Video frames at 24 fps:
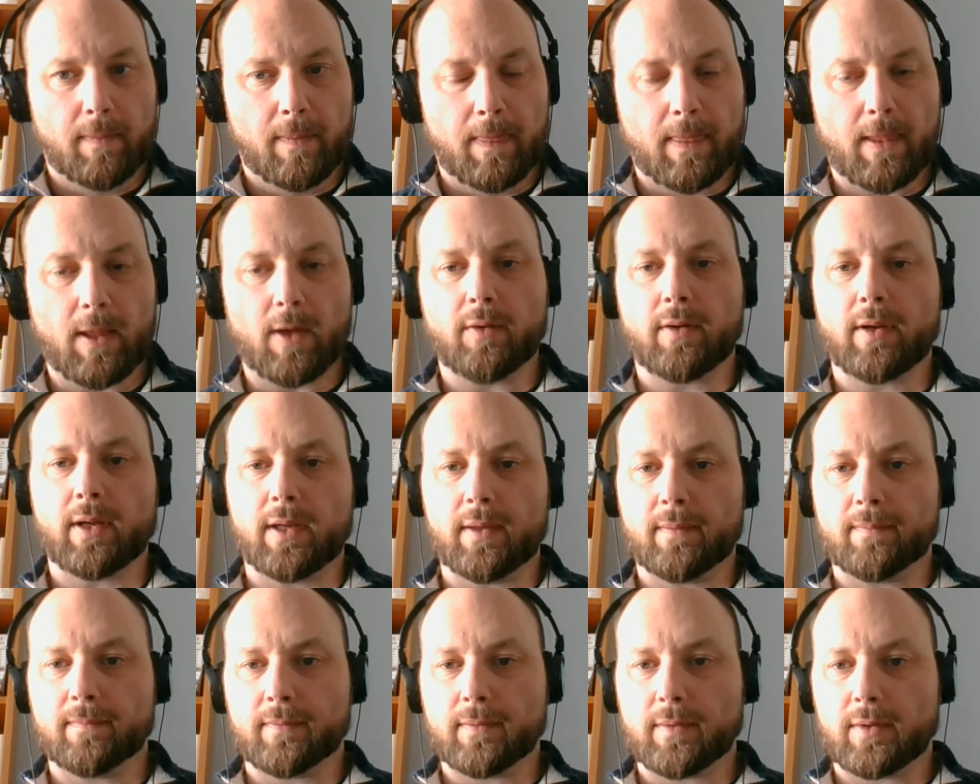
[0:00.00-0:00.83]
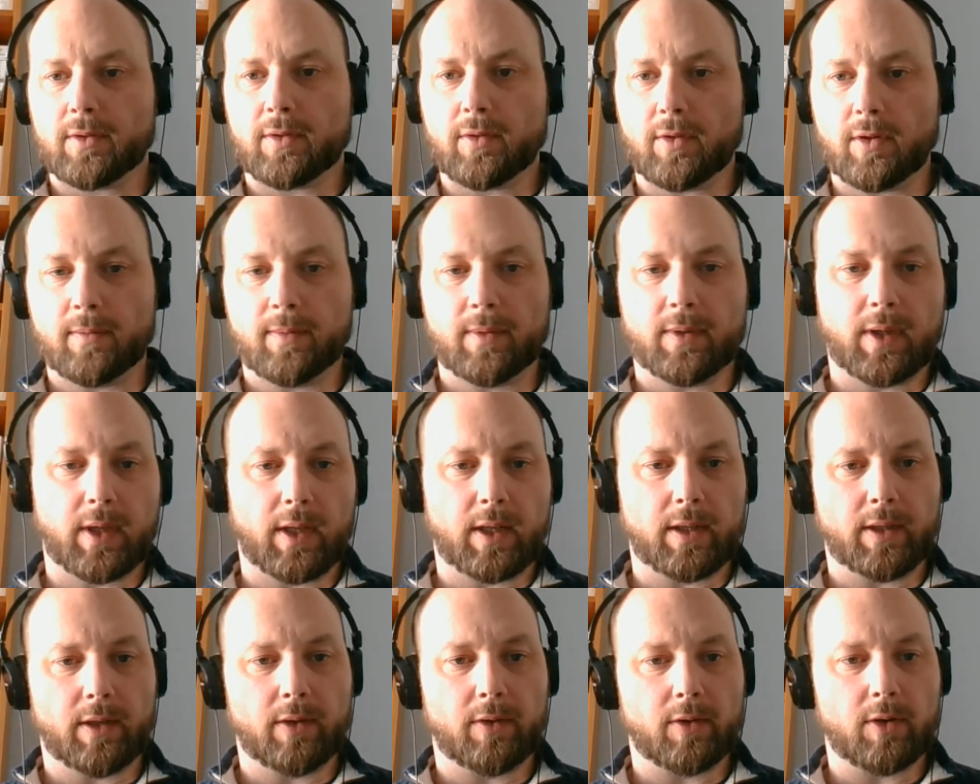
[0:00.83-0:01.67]
okay, sorry about
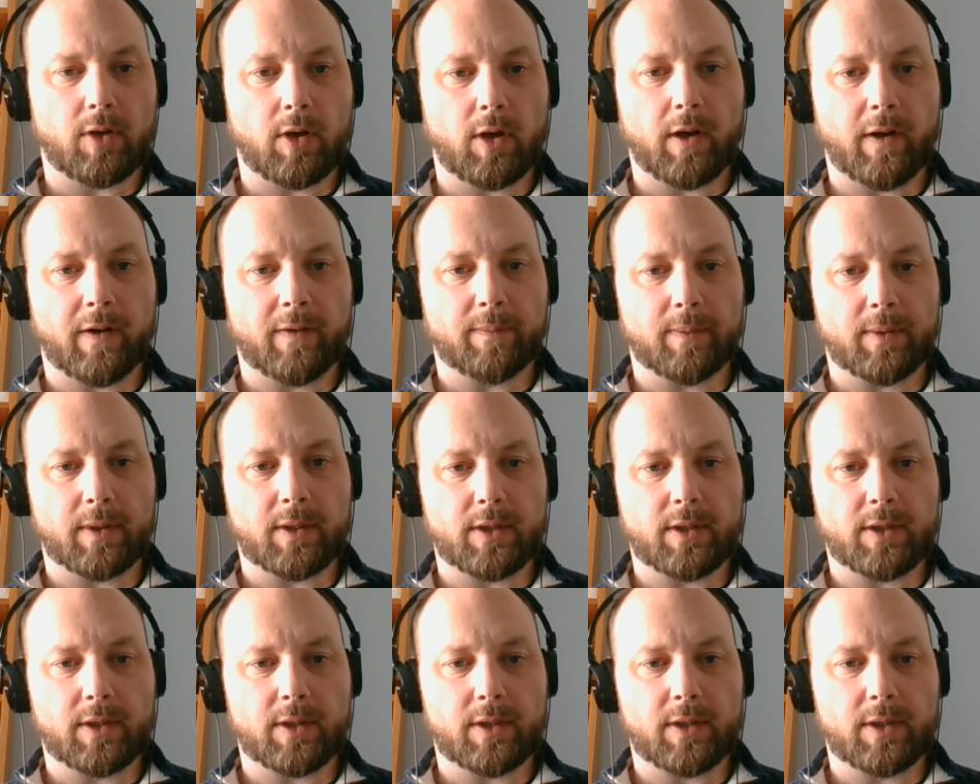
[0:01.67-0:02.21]
that, another cough, but